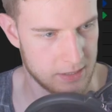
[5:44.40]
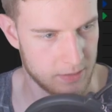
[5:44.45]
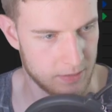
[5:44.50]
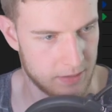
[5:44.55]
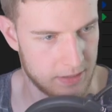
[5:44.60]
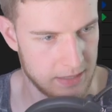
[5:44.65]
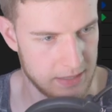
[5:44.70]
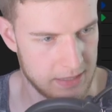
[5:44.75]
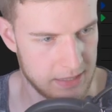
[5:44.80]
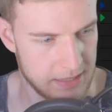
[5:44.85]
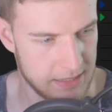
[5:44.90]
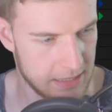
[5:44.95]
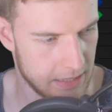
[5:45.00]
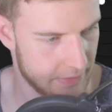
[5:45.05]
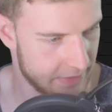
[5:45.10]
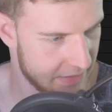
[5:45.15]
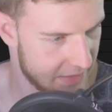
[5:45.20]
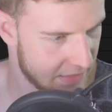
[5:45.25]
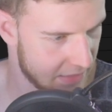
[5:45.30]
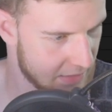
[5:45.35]
So this is now
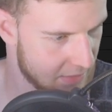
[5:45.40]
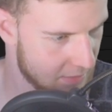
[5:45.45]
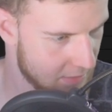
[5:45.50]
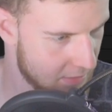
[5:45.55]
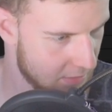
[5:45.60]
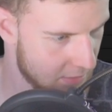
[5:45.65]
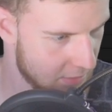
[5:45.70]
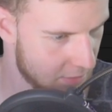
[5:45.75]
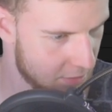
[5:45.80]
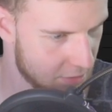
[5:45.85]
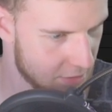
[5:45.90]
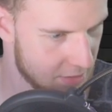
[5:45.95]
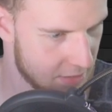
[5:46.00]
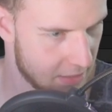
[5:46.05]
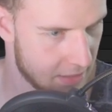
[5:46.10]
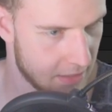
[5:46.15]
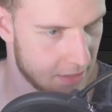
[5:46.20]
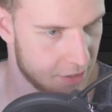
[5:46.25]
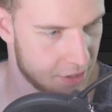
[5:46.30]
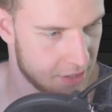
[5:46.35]
identical. I just
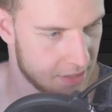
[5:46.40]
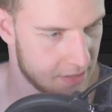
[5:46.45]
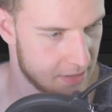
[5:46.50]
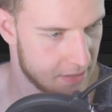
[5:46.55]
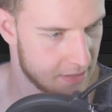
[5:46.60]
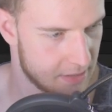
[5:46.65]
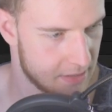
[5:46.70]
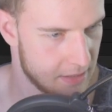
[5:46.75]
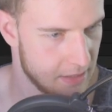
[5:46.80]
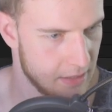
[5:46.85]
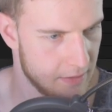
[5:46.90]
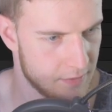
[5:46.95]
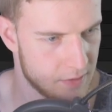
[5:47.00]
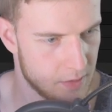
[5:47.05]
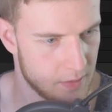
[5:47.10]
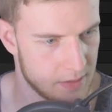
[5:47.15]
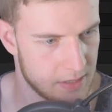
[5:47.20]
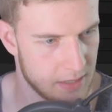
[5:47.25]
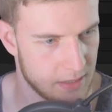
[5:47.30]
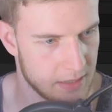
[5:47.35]
gotta adjust the Steve
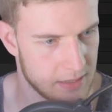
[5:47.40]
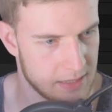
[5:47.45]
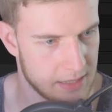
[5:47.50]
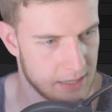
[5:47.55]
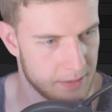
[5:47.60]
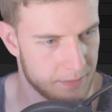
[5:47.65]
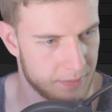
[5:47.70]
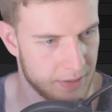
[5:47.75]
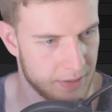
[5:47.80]
so it's in the same